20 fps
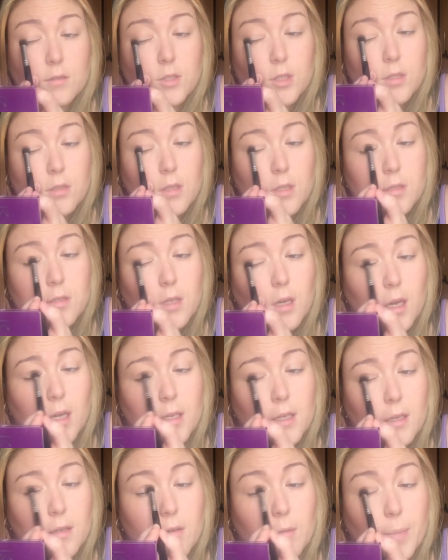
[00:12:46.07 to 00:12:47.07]
just a
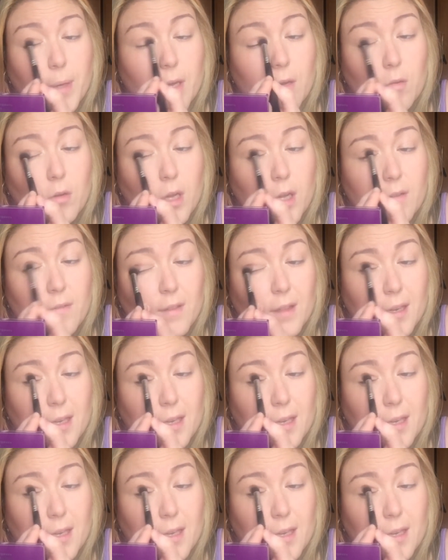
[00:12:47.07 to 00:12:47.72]
tiny little bit all over the